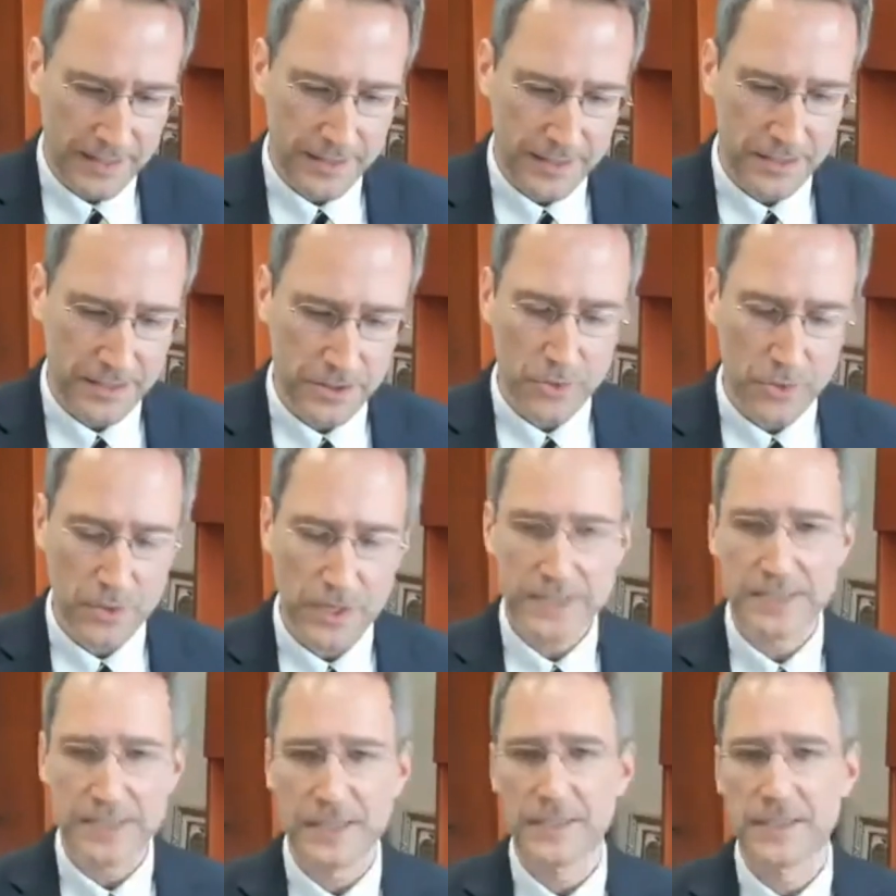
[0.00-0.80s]

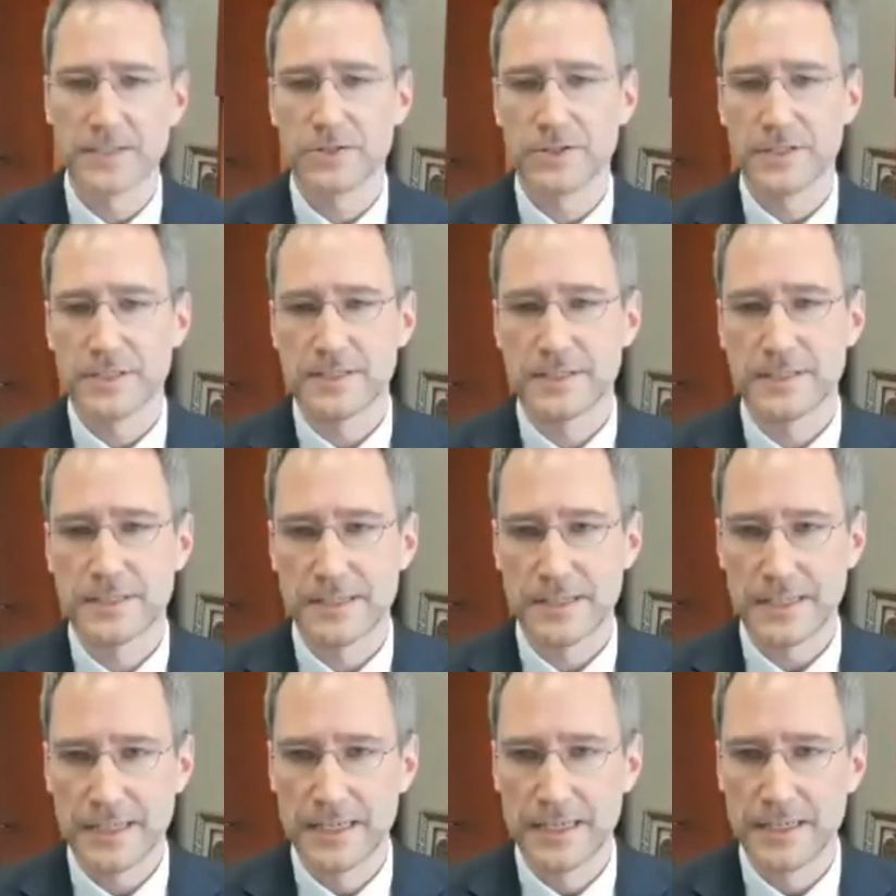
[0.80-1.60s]
U.S.
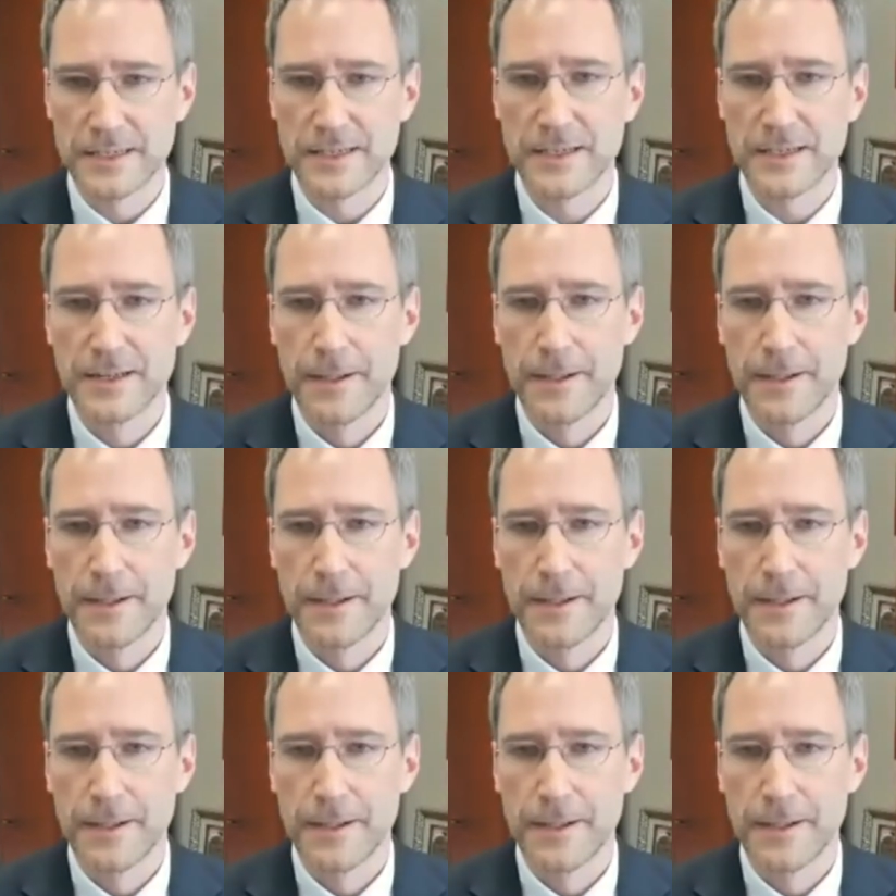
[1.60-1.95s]
interests in